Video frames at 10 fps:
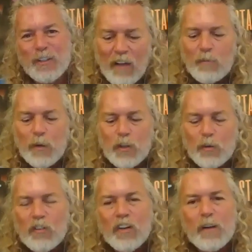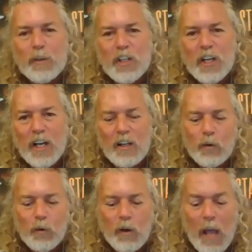a mutual friend, Michelle,
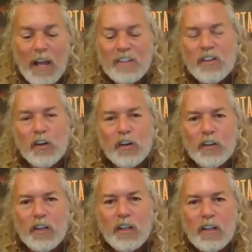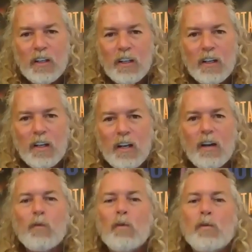who has GERD.
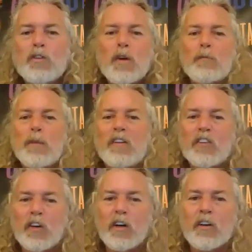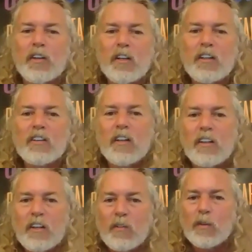What would you recommend for GERD?
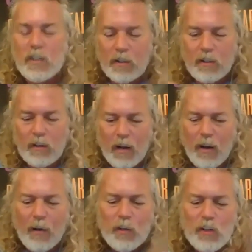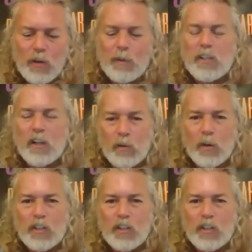I would assume it's a throat